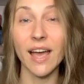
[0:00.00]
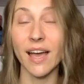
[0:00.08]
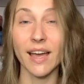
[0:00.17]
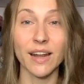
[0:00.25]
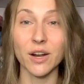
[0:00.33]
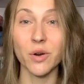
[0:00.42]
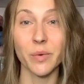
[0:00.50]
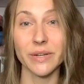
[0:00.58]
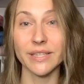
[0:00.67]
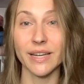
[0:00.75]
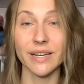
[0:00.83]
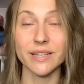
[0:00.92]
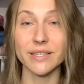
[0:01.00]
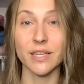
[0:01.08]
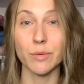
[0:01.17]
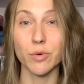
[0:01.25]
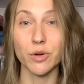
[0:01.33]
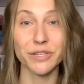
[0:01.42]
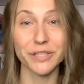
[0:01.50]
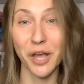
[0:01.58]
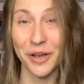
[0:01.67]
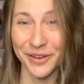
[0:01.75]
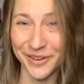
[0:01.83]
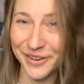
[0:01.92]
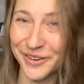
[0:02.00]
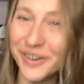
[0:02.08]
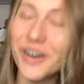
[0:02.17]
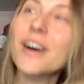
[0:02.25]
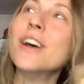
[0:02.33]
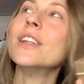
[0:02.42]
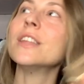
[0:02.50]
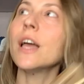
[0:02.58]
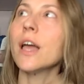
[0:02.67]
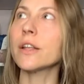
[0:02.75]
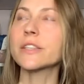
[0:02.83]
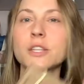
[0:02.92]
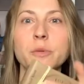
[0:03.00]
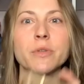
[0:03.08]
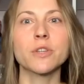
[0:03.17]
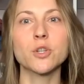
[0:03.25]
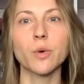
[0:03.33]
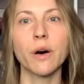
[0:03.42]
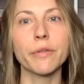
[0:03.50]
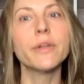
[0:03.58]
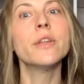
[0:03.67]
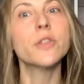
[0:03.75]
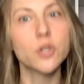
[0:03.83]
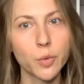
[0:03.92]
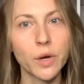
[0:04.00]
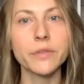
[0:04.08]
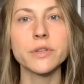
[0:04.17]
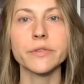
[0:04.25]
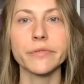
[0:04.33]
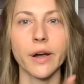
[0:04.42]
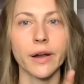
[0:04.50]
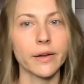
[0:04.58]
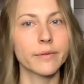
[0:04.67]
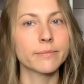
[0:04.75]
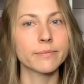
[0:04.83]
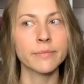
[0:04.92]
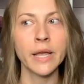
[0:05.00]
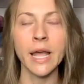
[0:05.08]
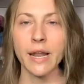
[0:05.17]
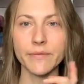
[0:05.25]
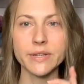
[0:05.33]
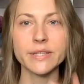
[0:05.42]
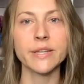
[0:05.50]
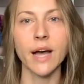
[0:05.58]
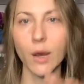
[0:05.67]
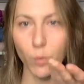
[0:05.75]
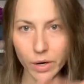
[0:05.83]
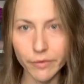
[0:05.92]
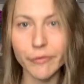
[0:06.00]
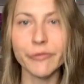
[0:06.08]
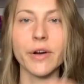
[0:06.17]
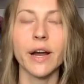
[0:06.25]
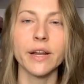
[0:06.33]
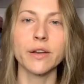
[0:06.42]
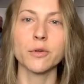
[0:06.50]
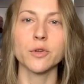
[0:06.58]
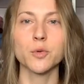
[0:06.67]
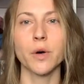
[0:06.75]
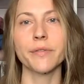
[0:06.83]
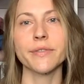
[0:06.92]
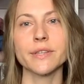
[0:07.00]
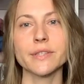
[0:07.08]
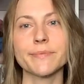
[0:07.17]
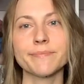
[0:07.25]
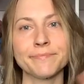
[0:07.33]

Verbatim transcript: And I don't know what day it is anymore, so it's going to be the twelfth. The twelfth is Friday. And if it's not, whatever Friday near the twelfth is,